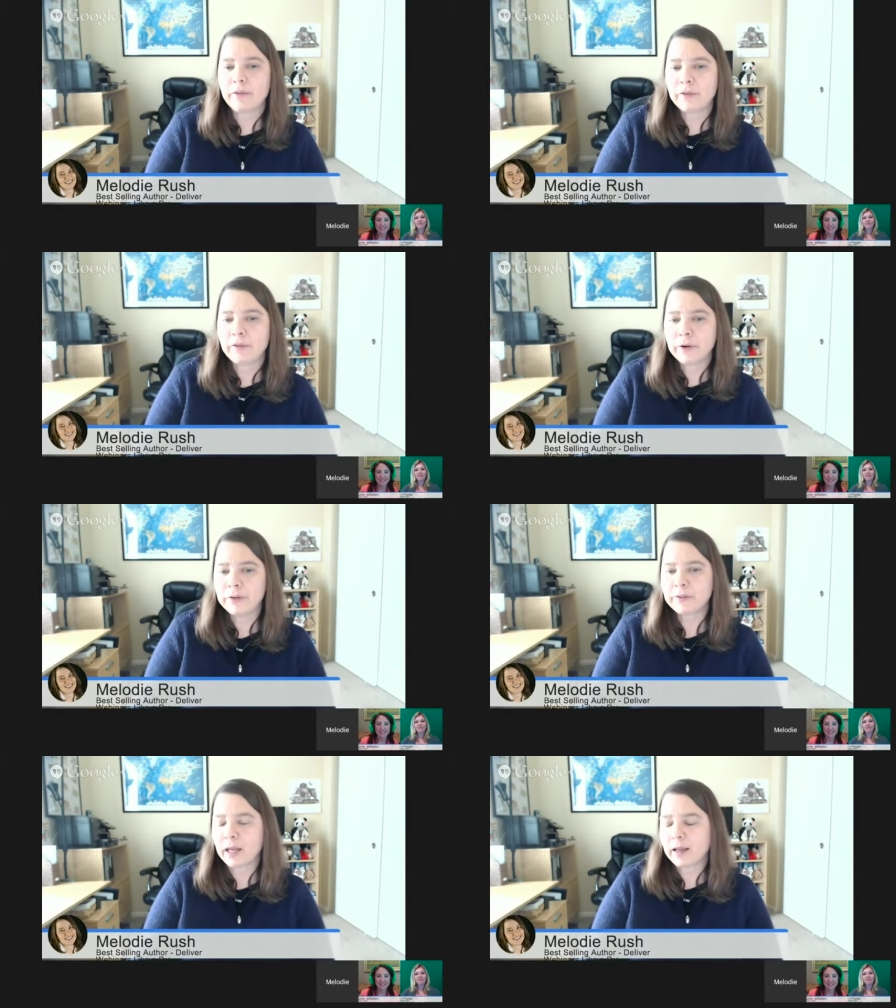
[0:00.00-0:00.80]

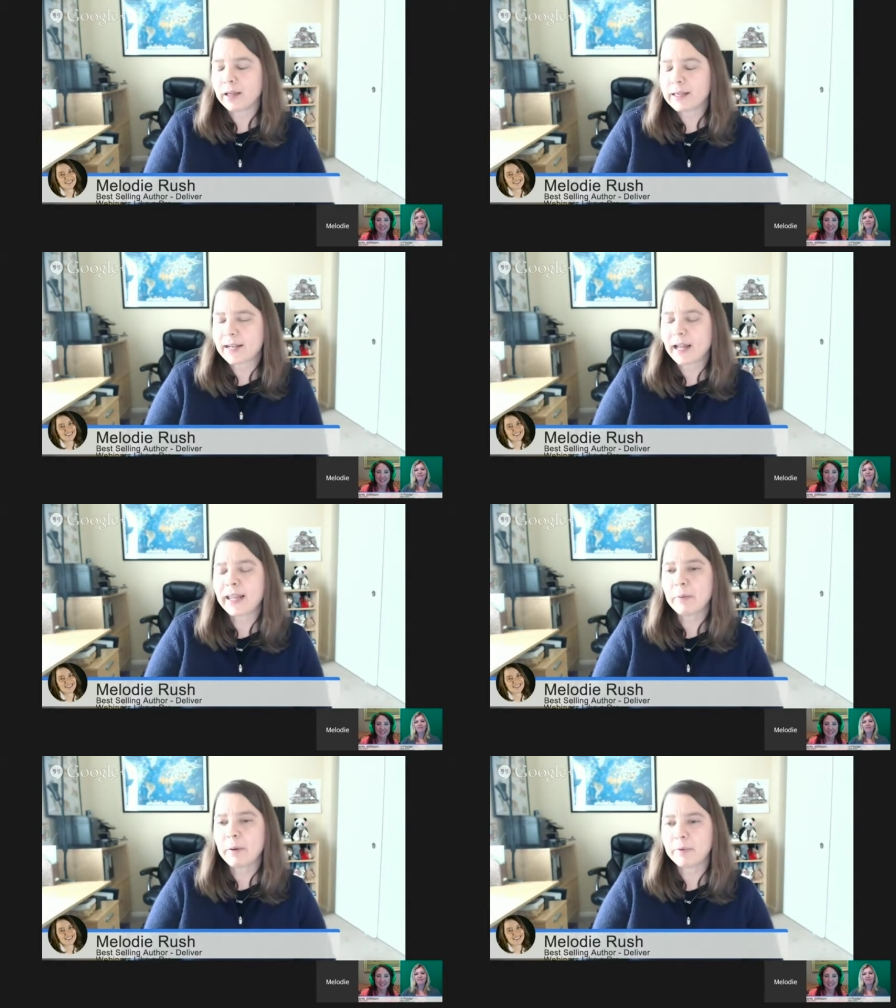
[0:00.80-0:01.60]
First, like I said, I
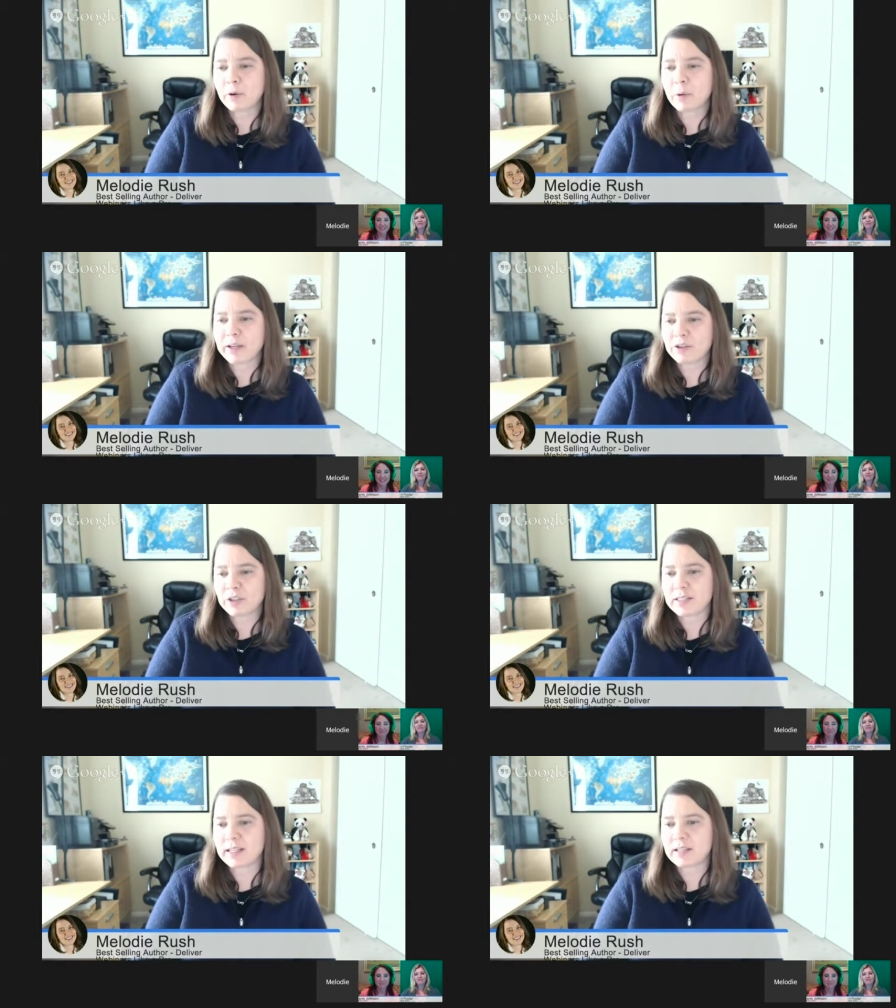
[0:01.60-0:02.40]
came up with
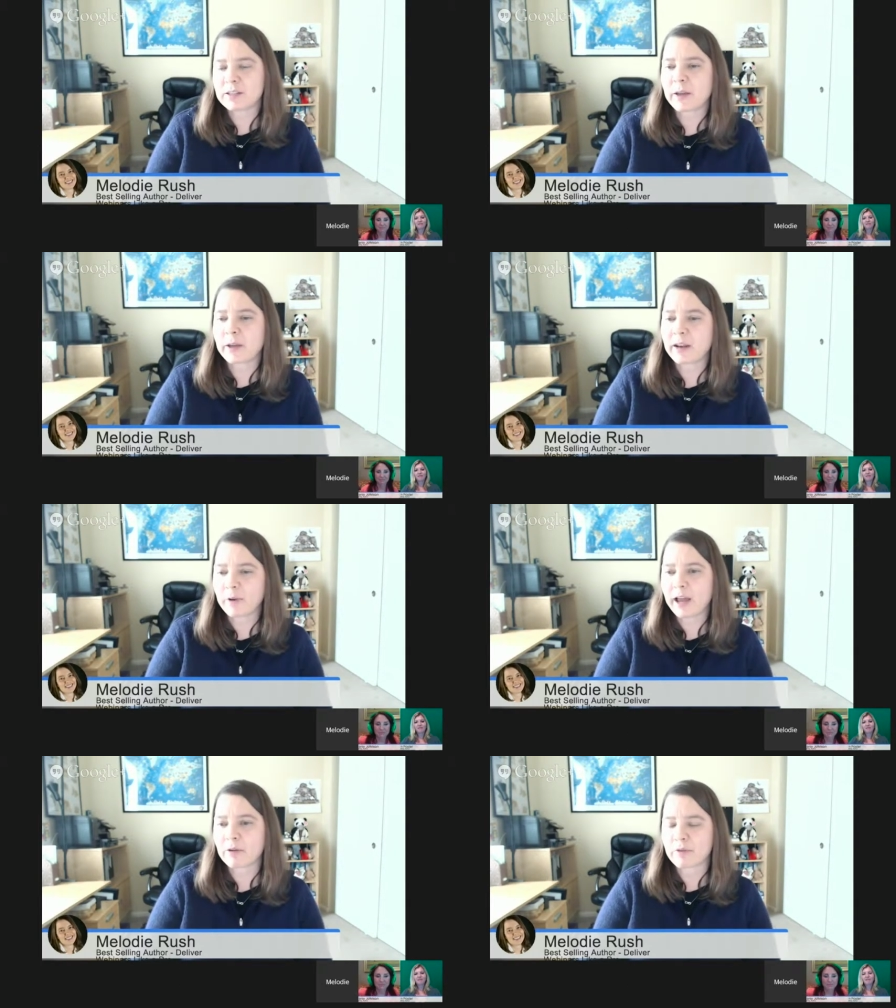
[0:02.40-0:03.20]
questions. I just kind of
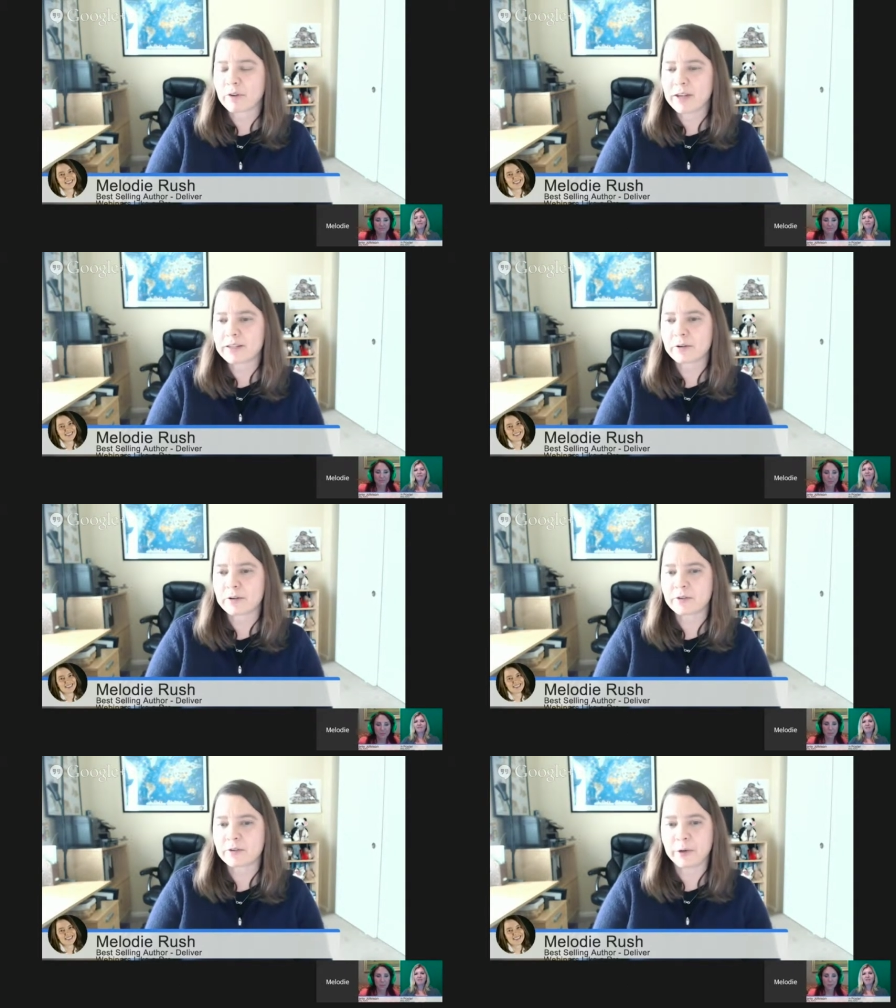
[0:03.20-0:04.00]
went out and
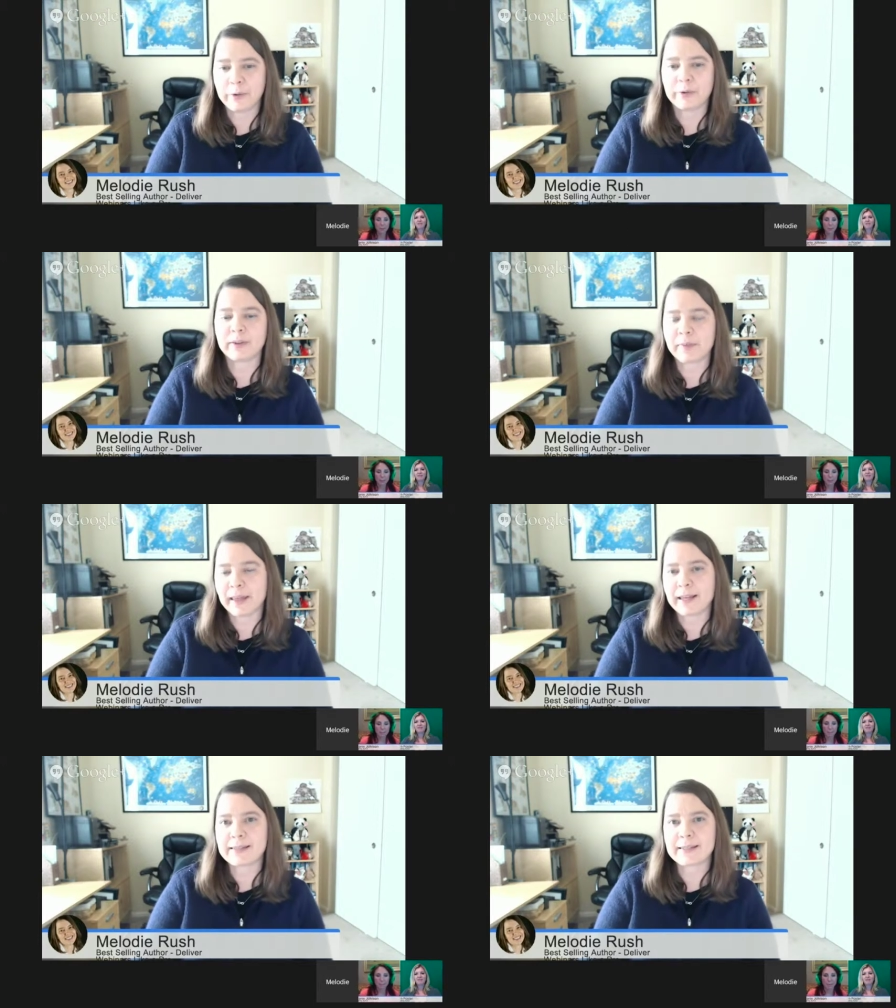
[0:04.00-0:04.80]
researched, Googled some
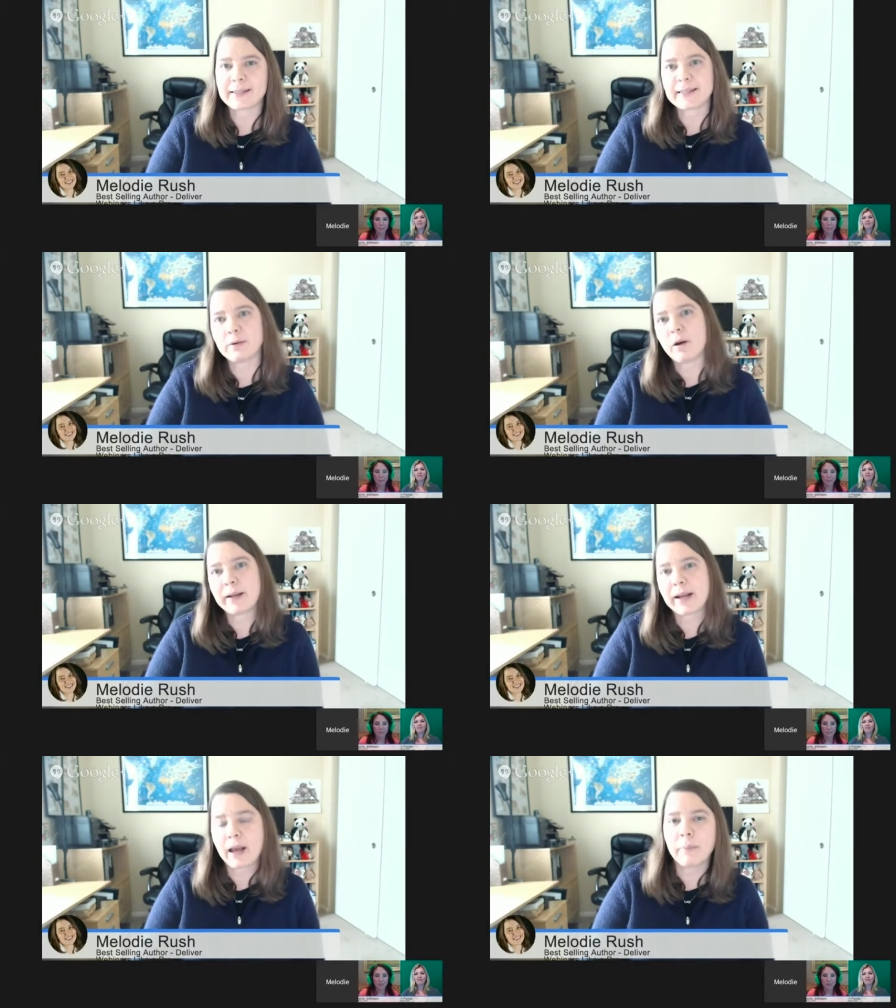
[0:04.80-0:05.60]
things to see what
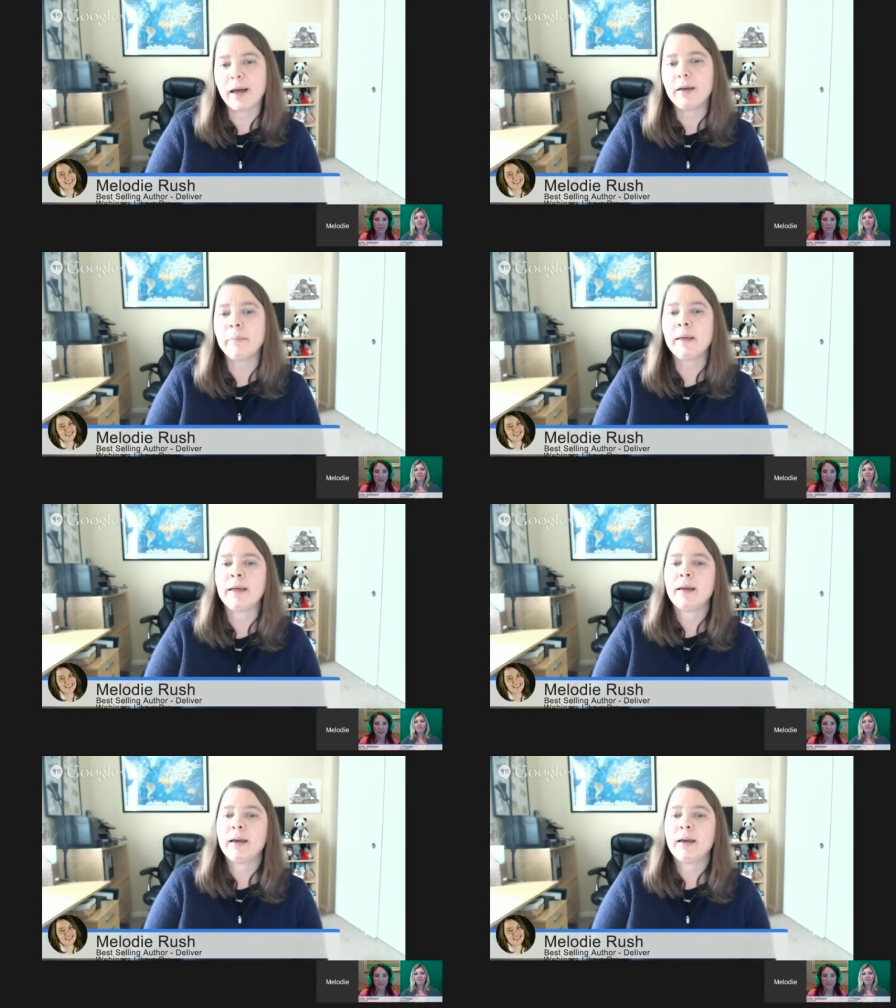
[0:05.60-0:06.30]
would come up.